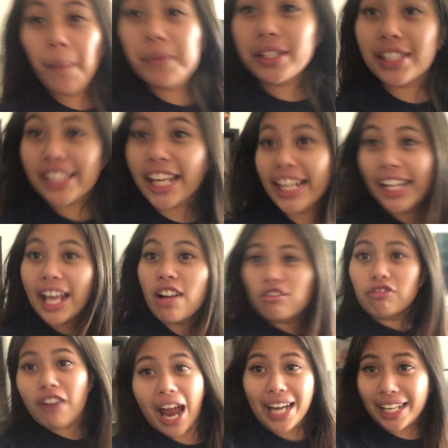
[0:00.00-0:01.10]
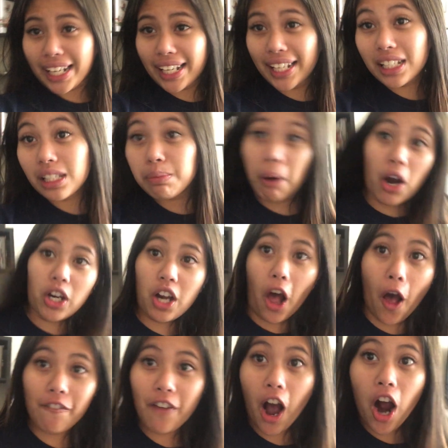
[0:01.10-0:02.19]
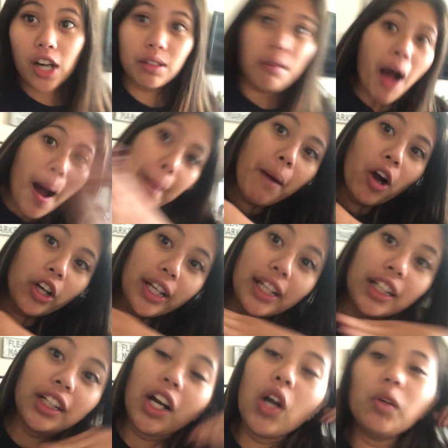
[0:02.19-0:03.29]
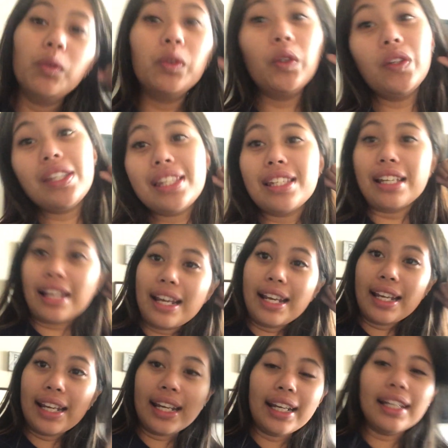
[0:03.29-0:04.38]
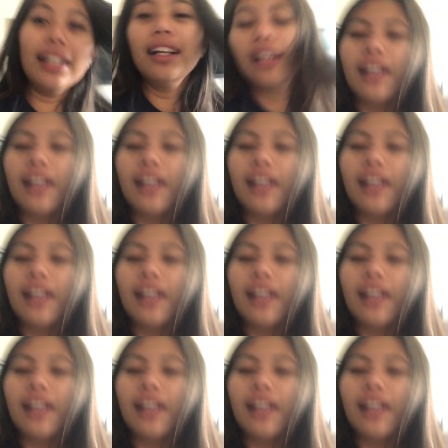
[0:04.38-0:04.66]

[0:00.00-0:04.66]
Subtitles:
I'm just gonna get ready. It's part of our morning routine.